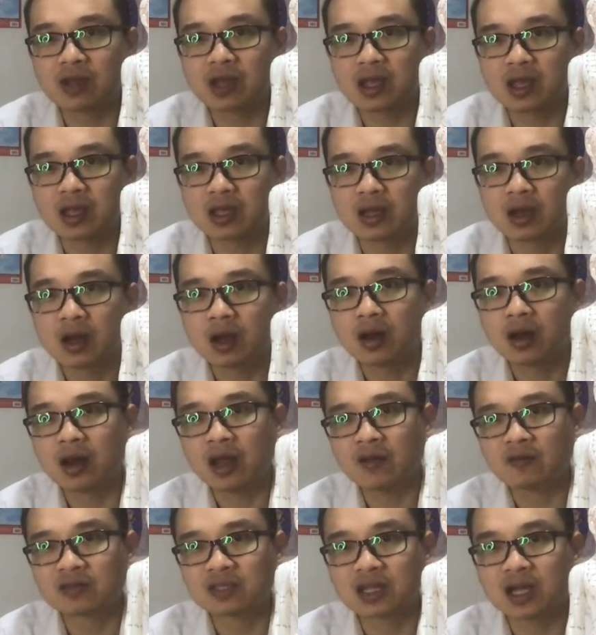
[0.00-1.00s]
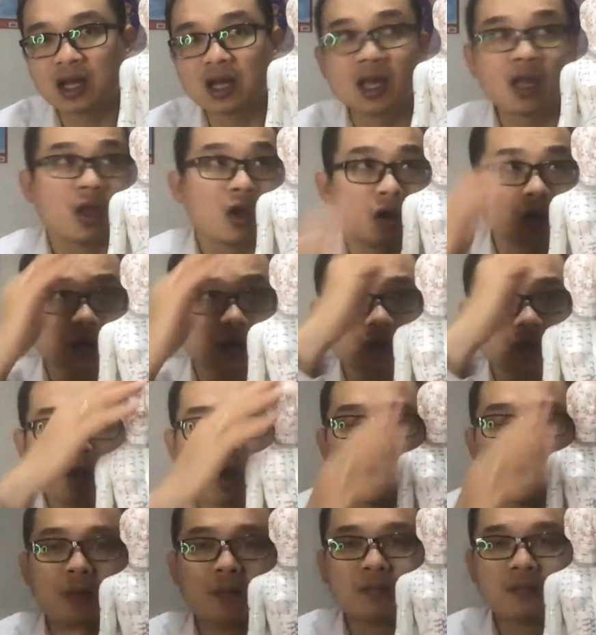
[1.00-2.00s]
head, on left side, on the
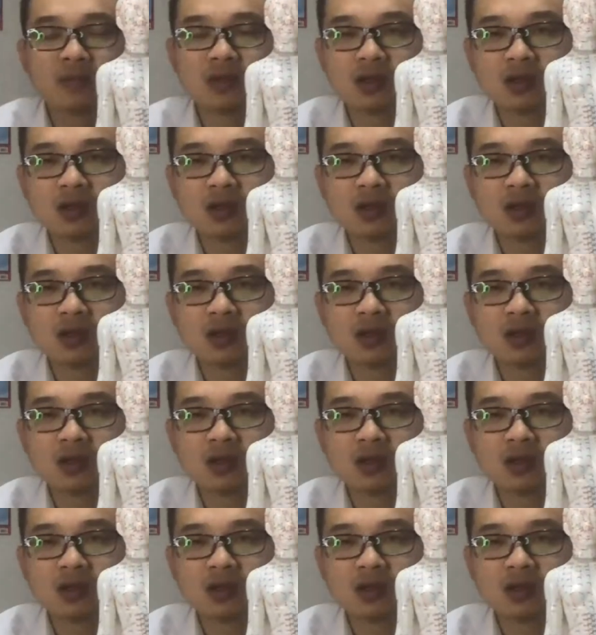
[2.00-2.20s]
top.